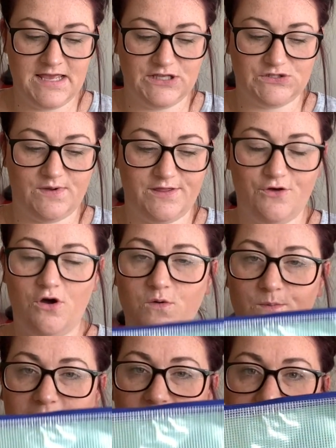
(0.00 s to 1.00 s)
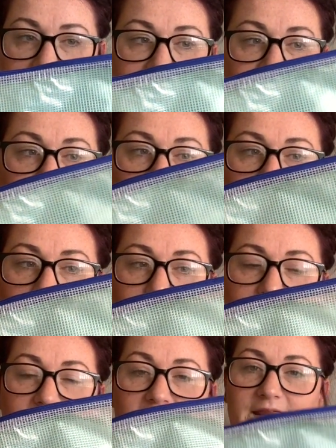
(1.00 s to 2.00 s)
so I thought it would be a good idea to put them in
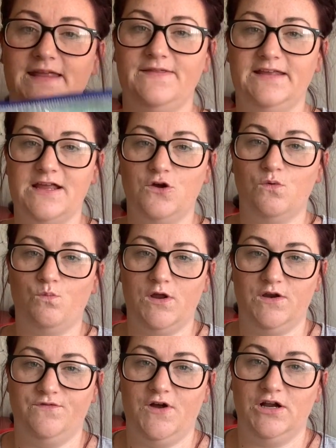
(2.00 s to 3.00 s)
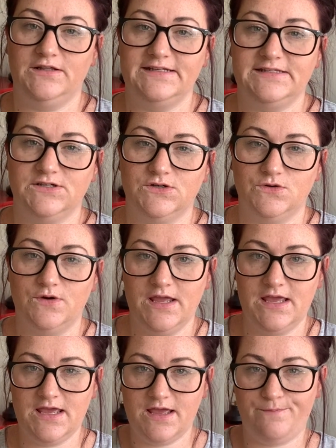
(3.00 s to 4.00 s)
that, and then they can go in one of her little
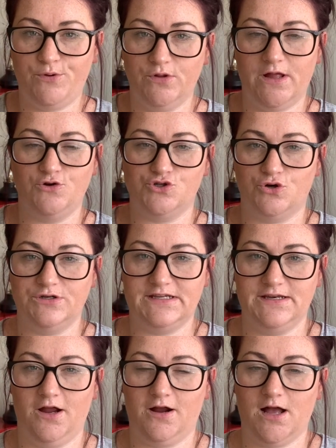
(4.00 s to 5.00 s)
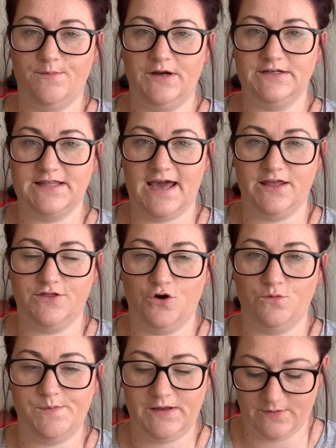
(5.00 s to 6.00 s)
pull-out drawers in her cupboard that I
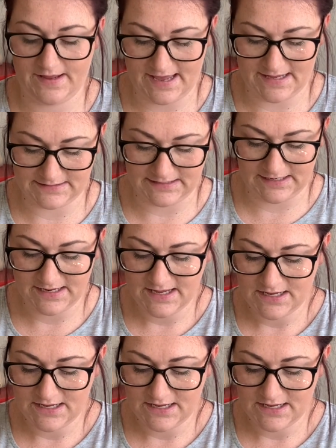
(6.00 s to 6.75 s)
thought would be quite handy.